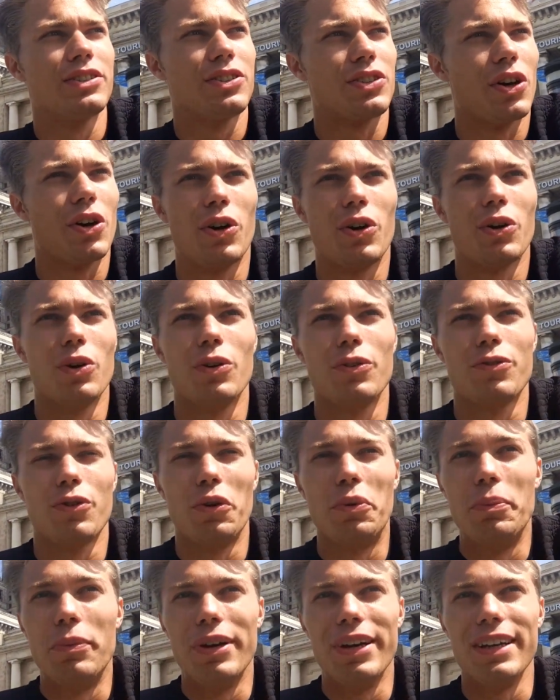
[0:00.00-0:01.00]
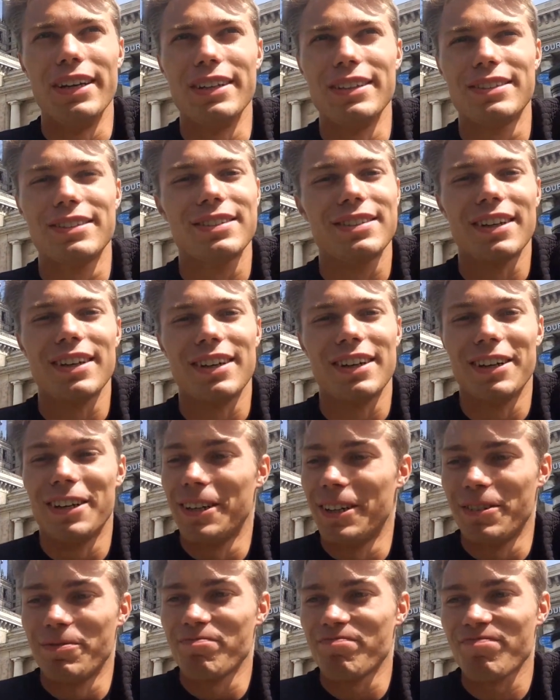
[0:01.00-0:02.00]
So for me, it's
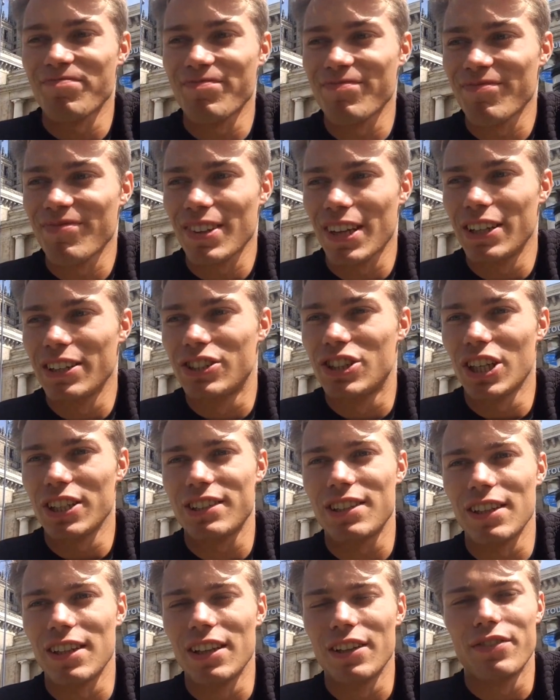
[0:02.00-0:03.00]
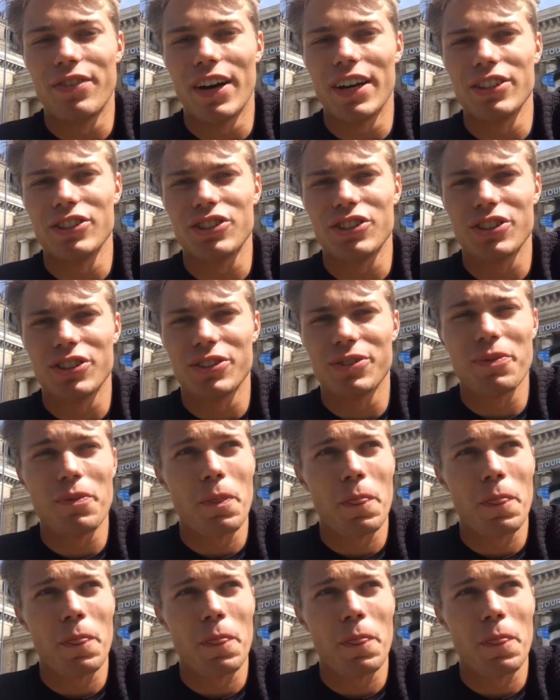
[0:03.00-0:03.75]
just an adventure.